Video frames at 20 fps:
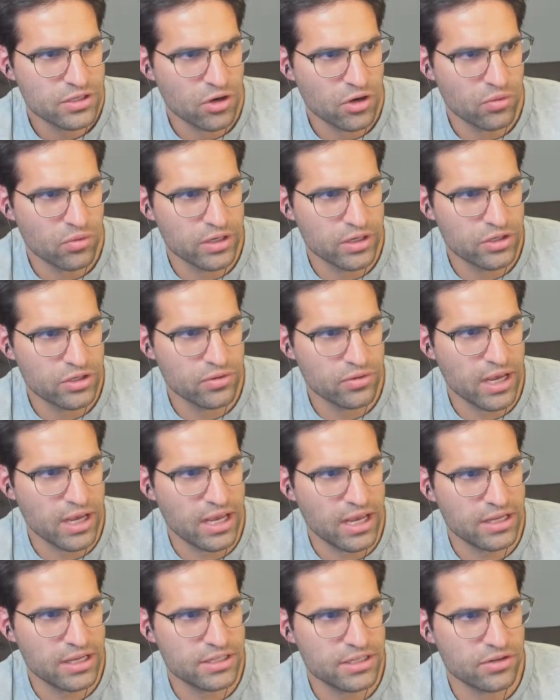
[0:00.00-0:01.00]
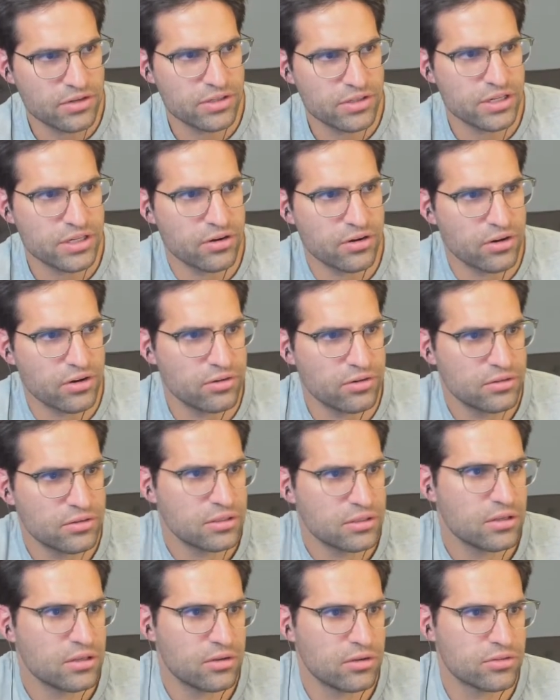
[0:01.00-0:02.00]
So we do
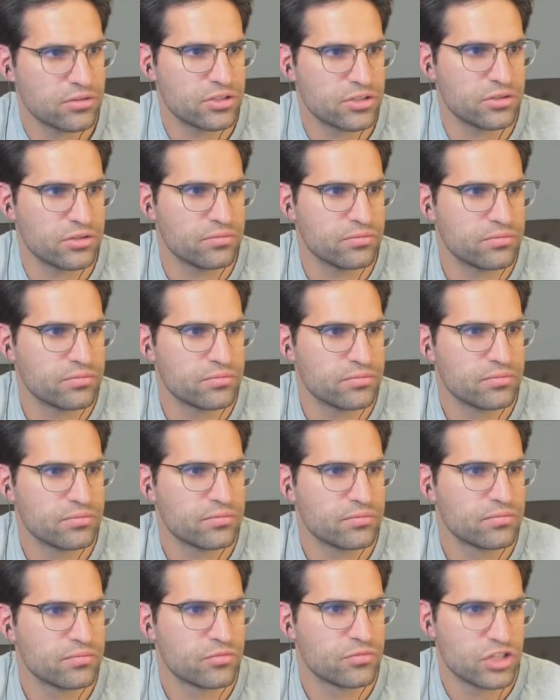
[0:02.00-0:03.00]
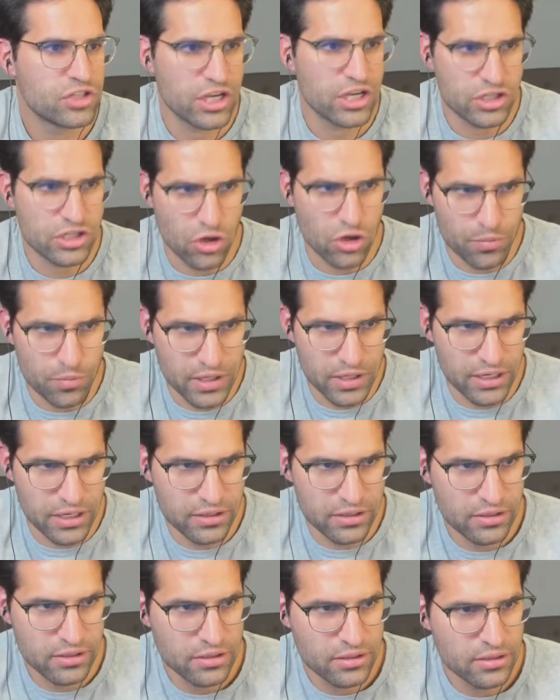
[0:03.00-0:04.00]
A00. Oh, shoot. Chest
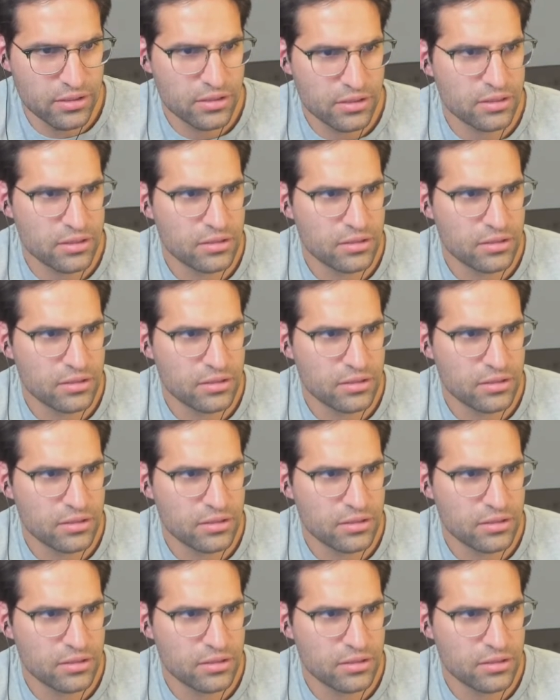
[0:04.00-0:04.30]
opening.